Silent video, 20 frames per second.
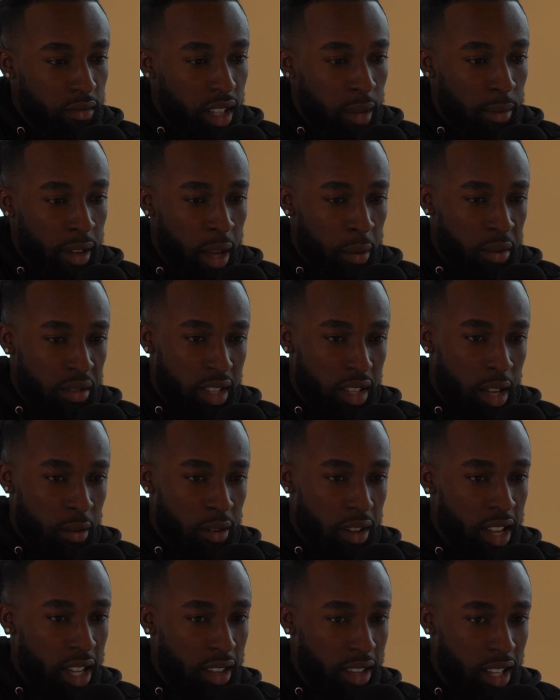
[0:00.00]
But he
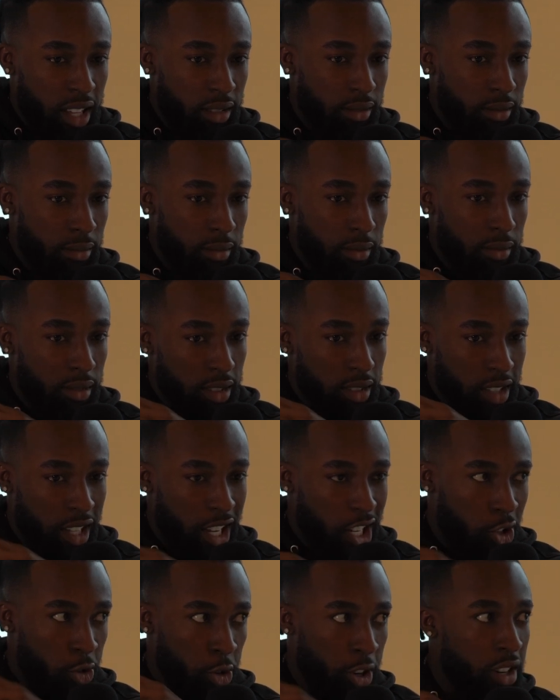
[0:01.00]
had
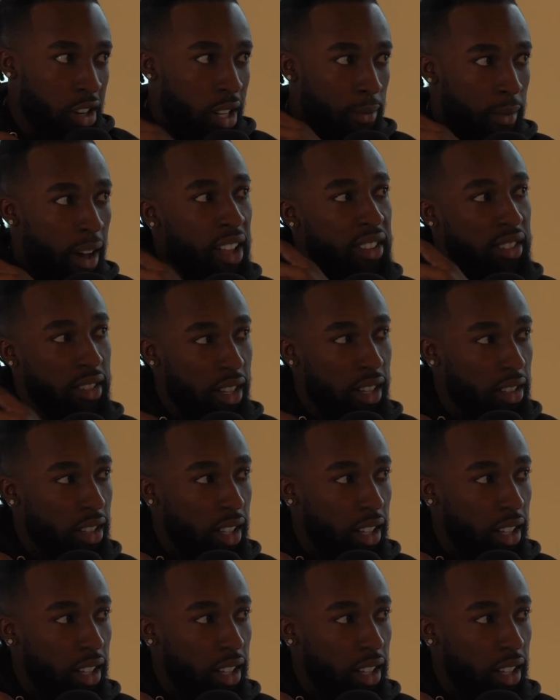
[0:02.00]
that greedy mindset.